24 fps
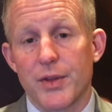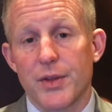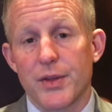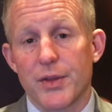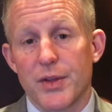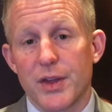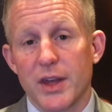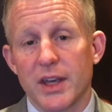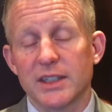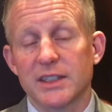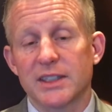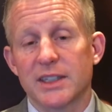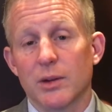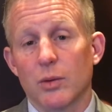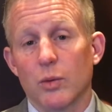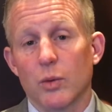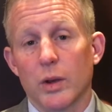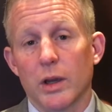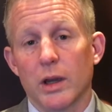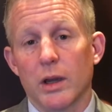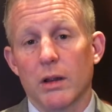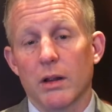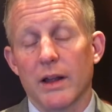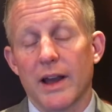things that
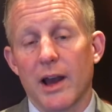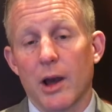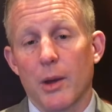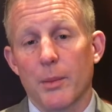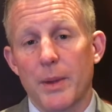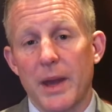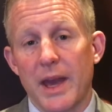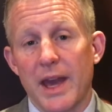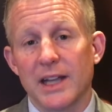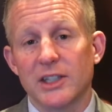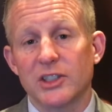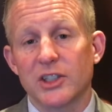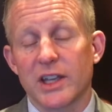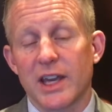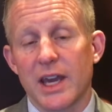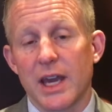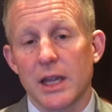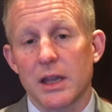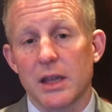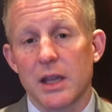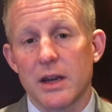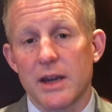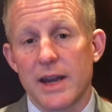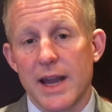will help
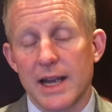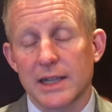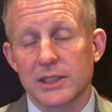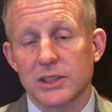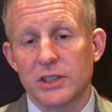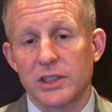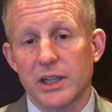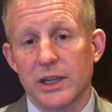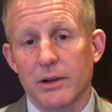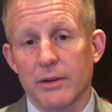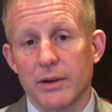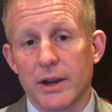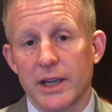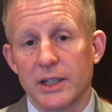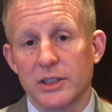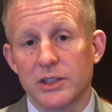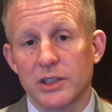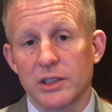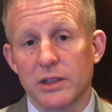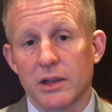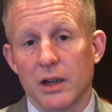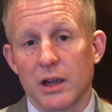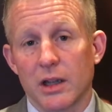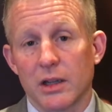educate the next
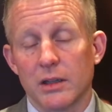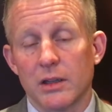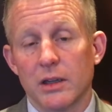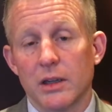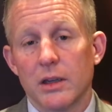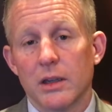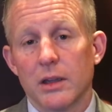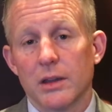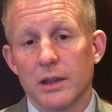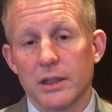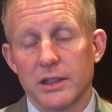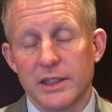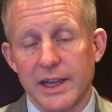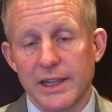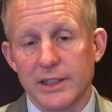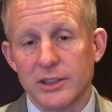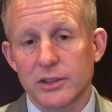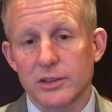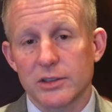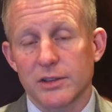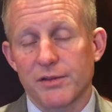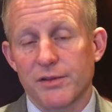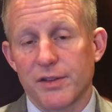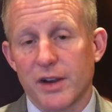generation on the
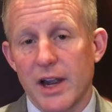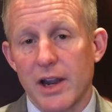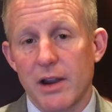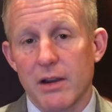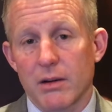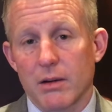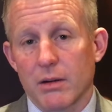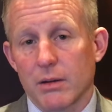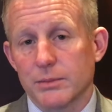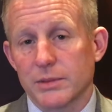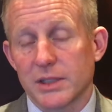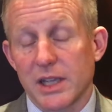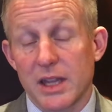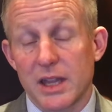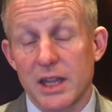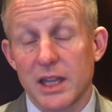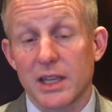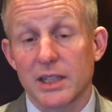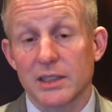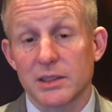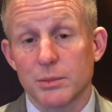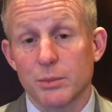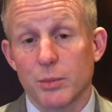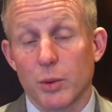dangers of firearms, I
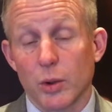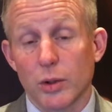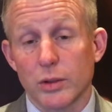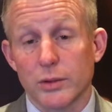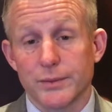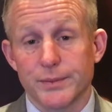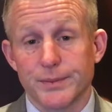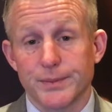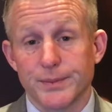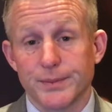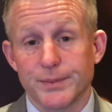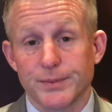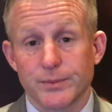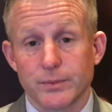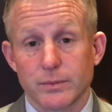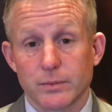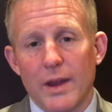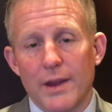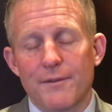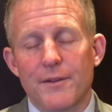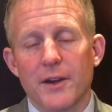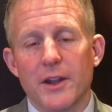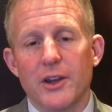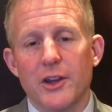think is important.
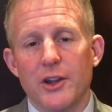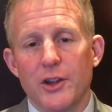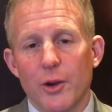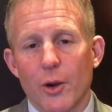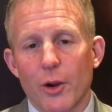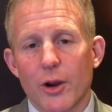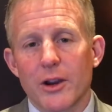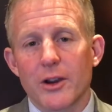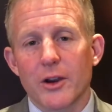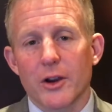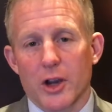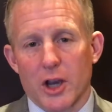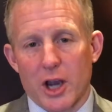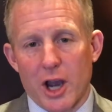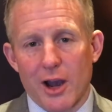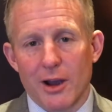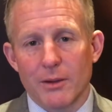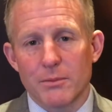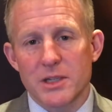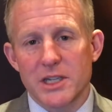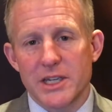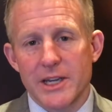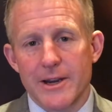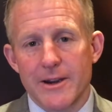If a New Yorker
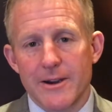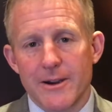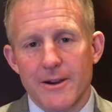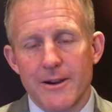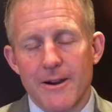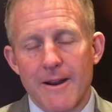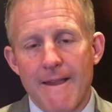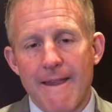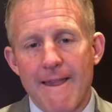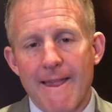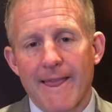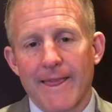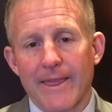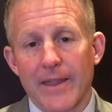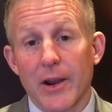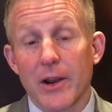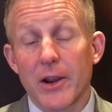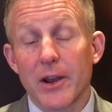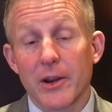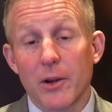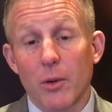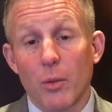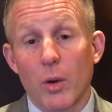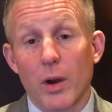comes here,
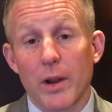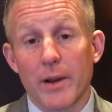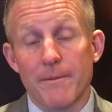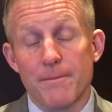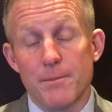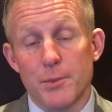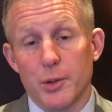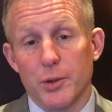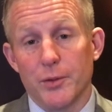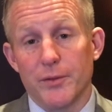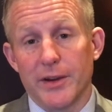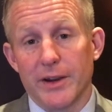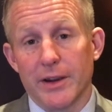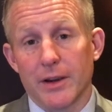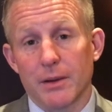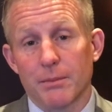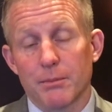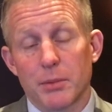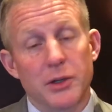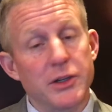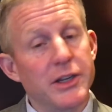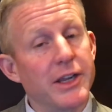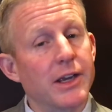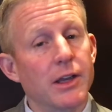they're going to want to move here,
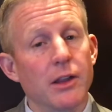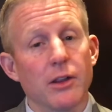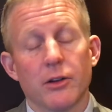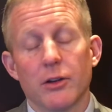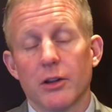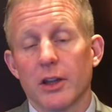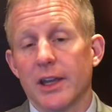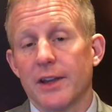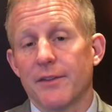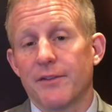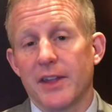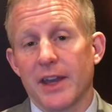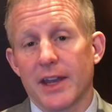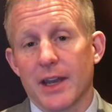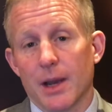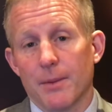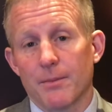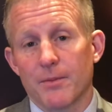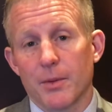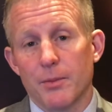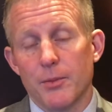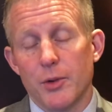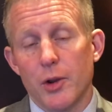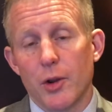particularly if they
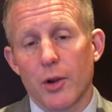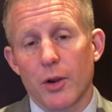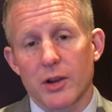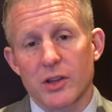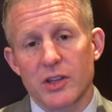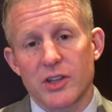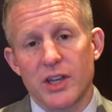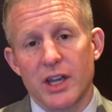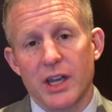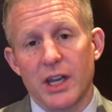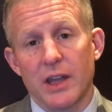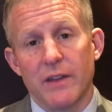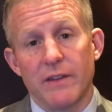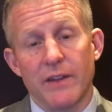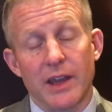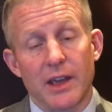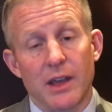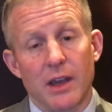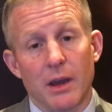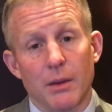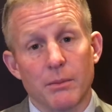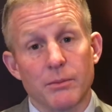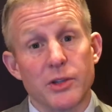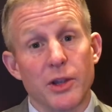come from New York City and they
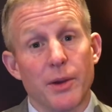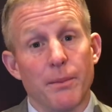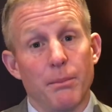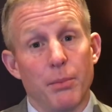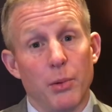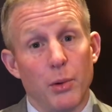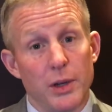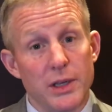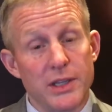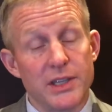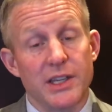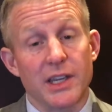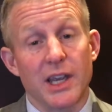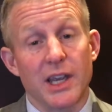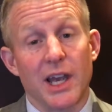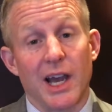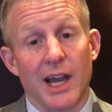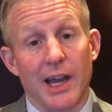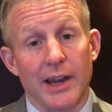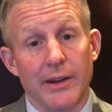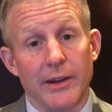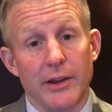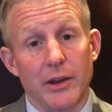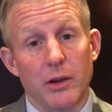come to Boise,
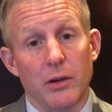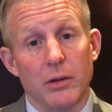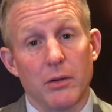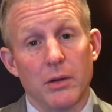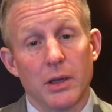Idaho.